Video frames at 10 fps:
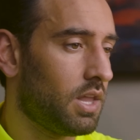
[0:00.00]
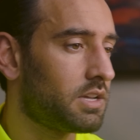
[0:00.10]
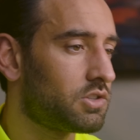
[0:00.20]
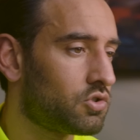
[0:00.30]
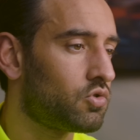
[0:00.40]

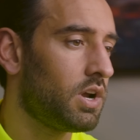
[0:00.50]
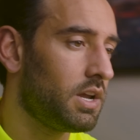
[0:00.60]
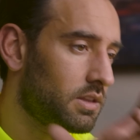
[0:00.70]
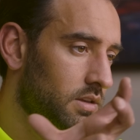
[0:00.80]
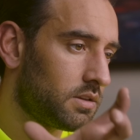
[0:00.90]
like
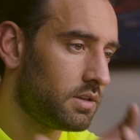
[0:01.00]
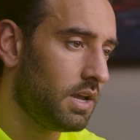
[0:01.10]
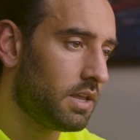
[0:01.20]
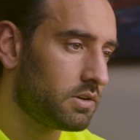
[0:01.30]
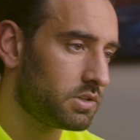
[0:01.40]
trade
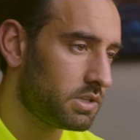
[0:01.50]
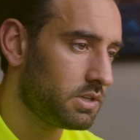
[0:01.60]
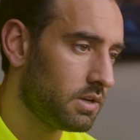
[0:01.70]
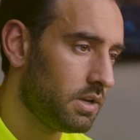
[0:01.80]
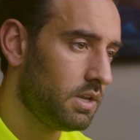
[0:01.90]
the
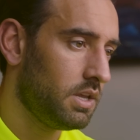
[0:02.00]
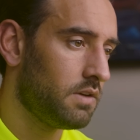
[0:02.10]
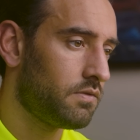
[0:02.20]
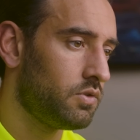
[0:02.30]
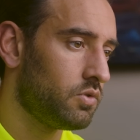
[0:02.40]
energy
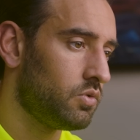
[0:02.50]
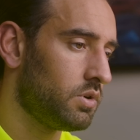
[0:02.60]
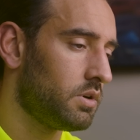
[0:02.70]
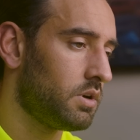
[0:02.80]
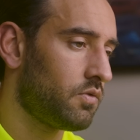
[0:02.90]
if
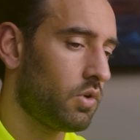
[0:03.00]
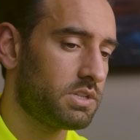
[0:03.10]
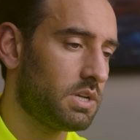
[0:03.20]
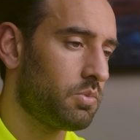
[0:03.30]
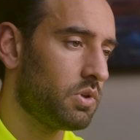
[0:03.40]
you, uh, for
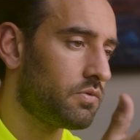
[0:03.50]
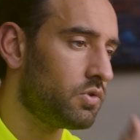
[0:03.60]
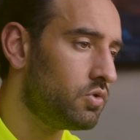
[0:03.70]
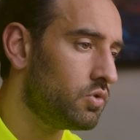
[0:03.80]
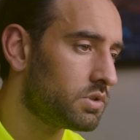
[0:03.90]
example, if
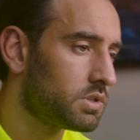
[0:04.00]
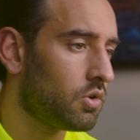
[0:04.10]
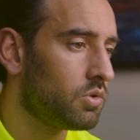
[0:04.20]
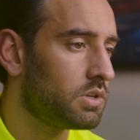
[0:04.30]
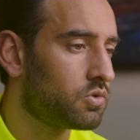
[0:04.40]
you use
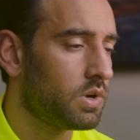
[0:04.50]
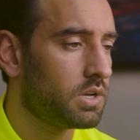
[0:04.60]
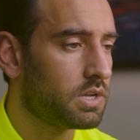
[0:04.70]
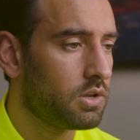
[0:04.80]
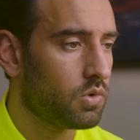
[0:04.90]
only
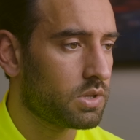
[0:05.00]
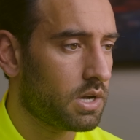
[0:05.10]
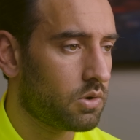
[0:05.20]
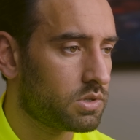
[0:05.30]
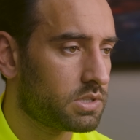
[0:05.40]
20 kilowatt
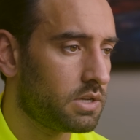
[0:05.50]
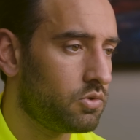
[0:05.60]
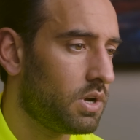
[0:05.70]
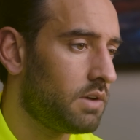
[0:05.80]
hours and you